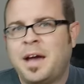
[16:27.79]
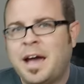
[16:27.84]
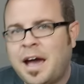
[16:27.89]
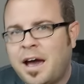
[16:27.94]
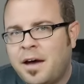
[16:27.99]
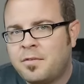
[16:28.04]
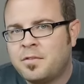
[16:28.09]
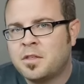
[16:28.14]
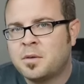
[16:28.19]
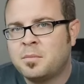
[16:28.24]

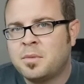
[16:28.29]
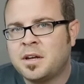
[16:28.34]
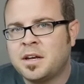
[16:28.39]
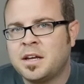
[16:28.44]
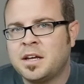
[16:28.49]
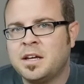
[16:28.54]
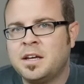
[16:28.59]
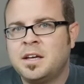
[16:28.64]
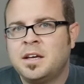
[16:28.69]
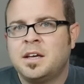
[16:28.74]
have the
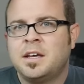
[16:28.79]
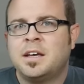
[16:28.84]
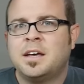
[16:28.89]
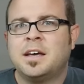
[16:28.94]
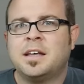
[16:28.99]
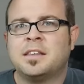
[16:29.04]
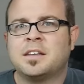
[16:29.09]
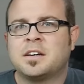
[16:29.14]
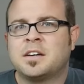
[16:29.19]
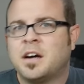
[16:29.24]
money
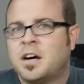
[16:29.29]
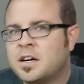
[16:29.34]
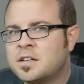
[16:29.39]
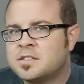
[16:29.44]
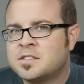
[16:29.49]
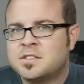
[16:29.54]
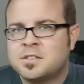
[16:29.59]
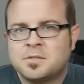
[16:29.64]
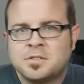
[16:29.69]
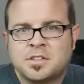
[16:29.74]
and the
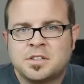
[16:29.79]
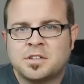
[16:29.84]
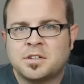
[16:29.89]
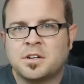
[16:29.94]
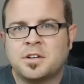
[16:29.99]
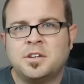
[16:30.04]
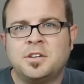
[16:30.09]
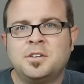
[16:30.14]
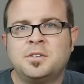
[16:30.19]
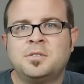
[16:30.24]
cons don't
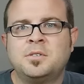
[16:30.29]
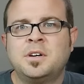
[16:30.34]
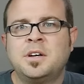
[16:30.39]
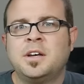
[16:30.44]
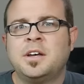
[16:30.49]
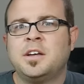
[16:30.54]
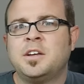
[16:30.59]
deter you,